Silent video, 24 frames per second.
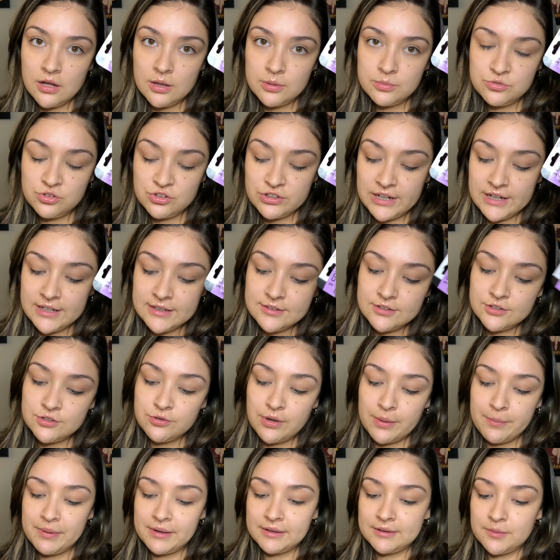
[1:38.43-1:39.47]
shades. So I
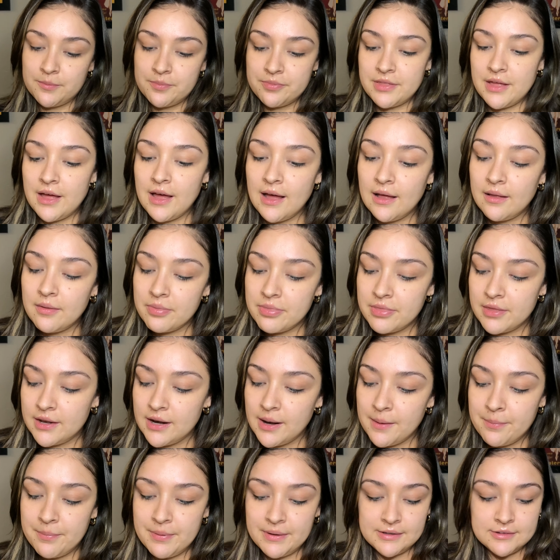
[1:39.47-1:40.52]
picked up that. Then I
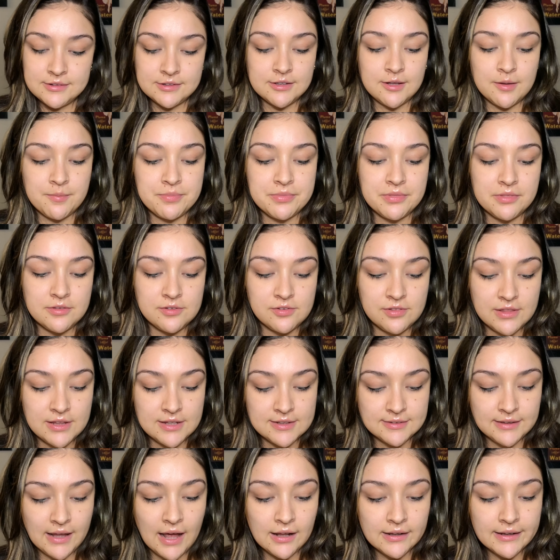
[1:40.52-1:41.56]
picked up
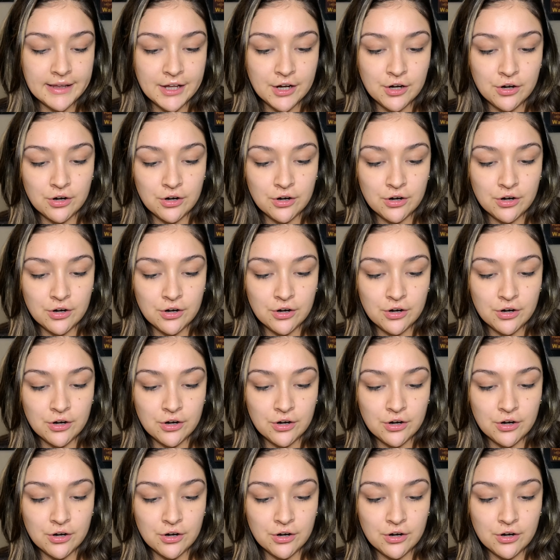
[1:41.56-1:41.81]
this LA